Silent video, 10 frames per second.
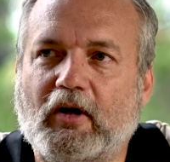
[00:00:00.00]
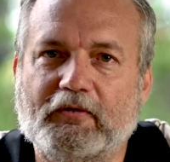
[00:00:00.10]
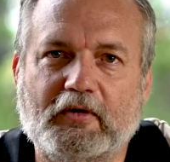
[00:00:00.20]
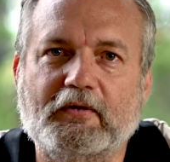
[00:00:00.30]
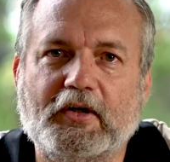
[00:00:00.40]

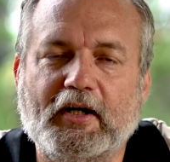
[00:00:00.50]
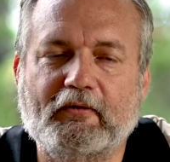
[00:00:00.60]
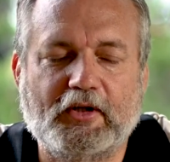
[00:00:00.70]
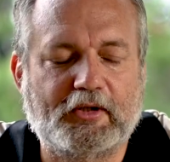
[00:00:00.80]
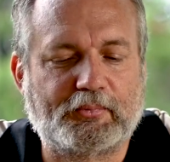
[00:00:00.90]
often very
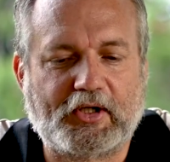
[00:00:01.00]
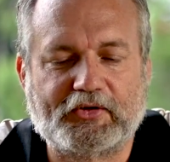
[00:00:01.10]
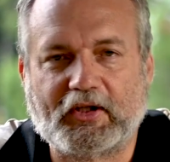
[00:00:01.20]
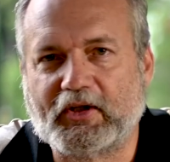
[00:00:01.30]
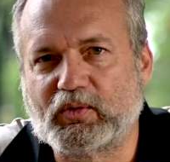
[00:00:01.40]
heavily
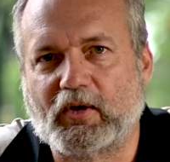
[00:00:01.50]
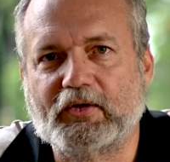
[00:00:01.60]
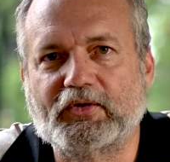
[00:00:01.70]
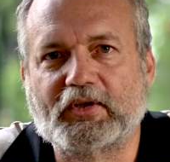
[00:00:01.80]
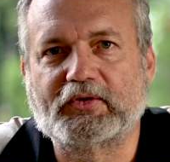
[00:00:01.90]
compressed, that's
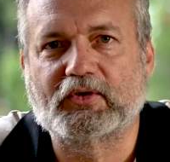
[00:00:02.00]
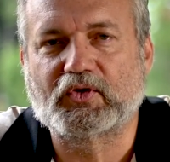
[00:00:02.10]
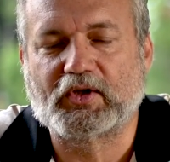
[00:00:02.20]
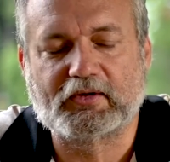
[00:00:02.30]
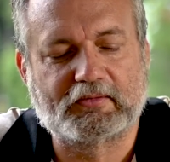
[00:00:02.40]
why it's such a
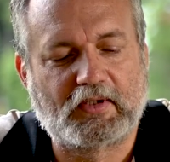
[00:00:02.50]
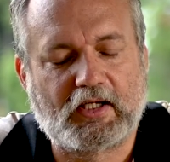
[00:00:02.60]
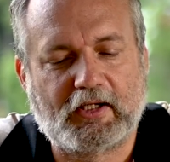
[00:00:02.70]
struggle.